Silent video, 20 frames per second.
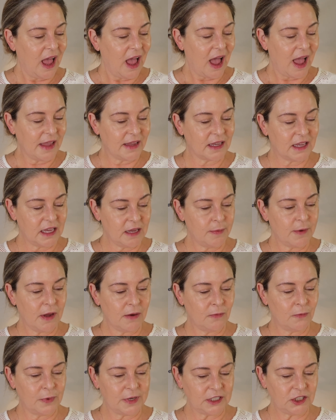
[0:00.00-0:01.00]
I keep
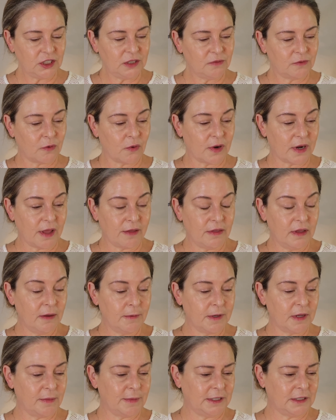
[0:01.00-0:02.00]
on reaching for it. I think
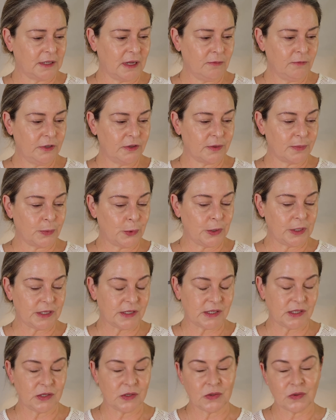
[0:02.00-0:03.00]
we're going to be done with it pretty
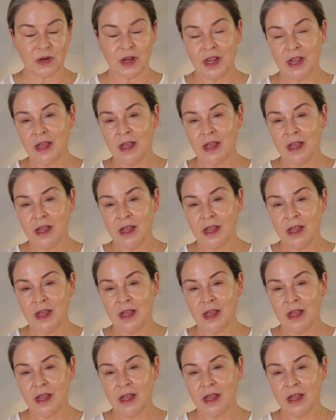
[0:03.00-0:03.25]
soon.